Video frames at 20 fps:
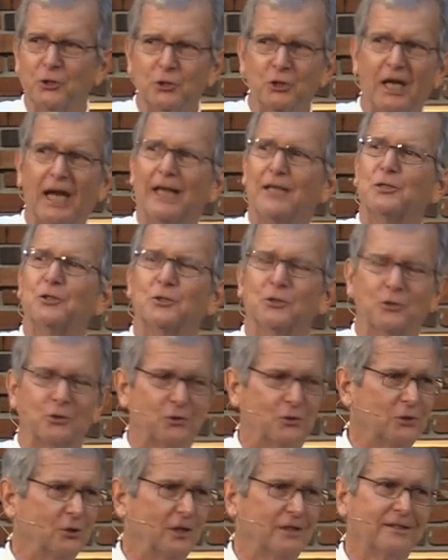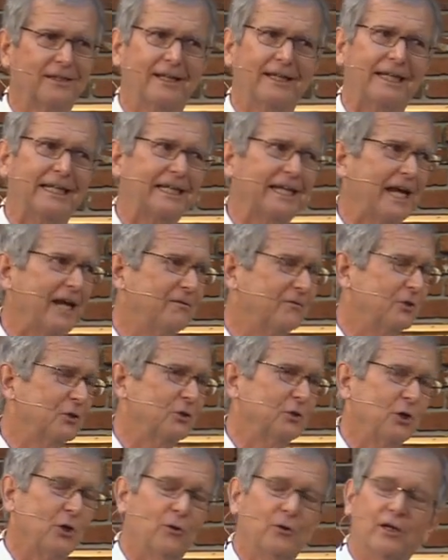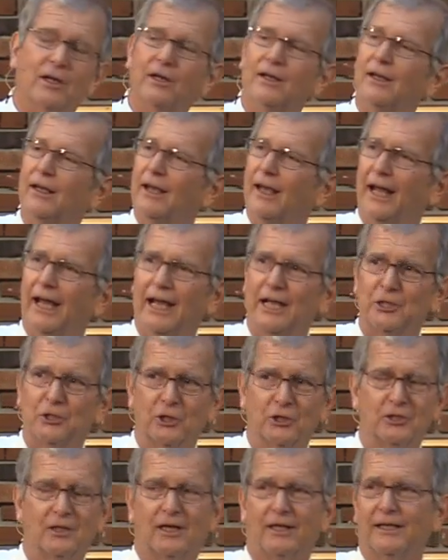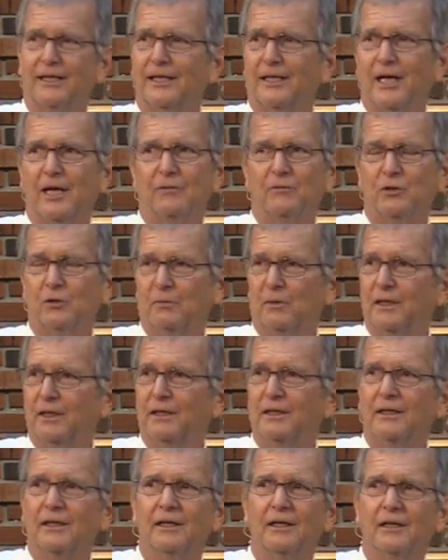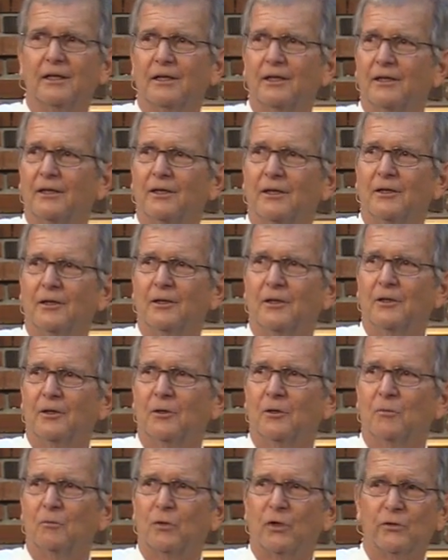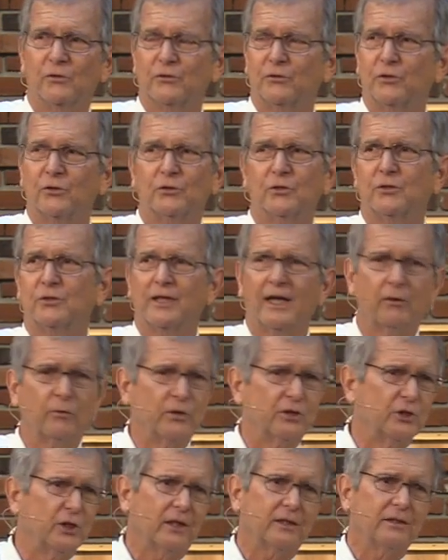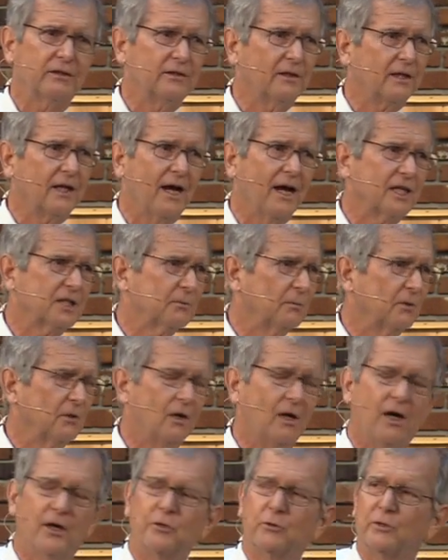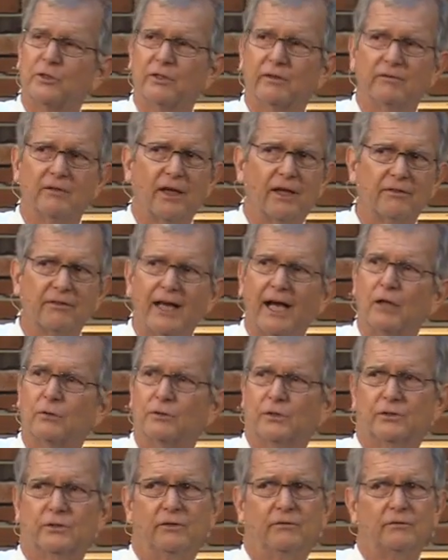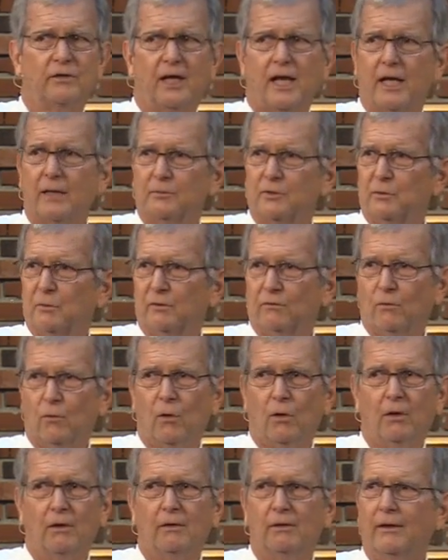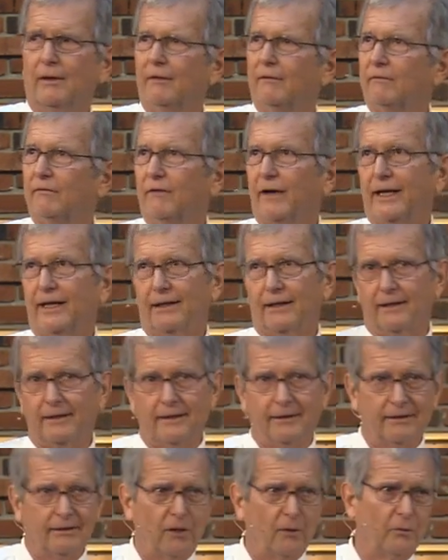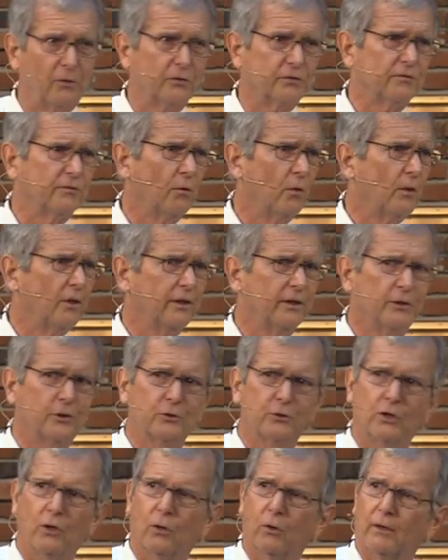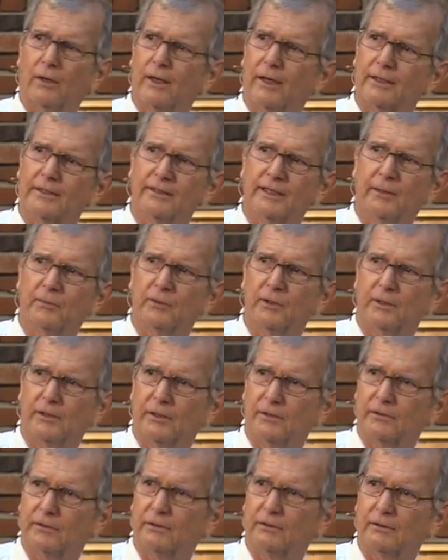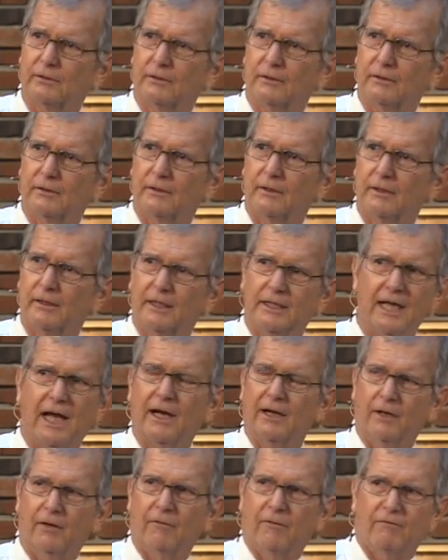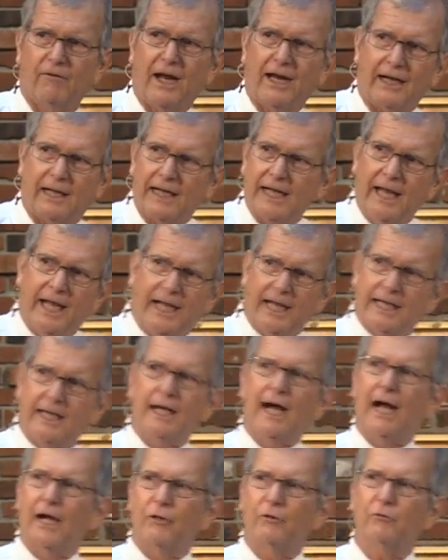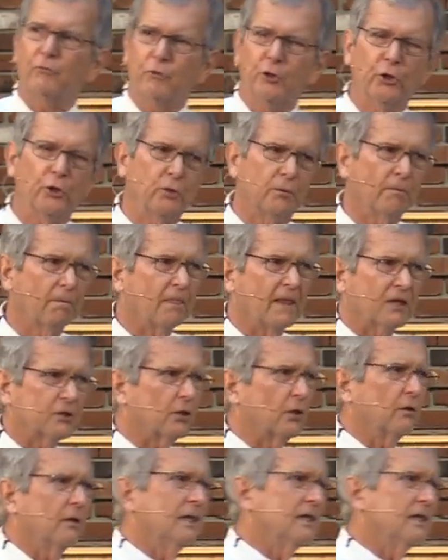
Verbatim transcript: chances, just like He gave to Jonah and just like He gave to me. Brothers and sisters, I rejected the gospel hundreds, if not thousands, of times before finally, at almost 40 years old, I accepted it not finally it got through so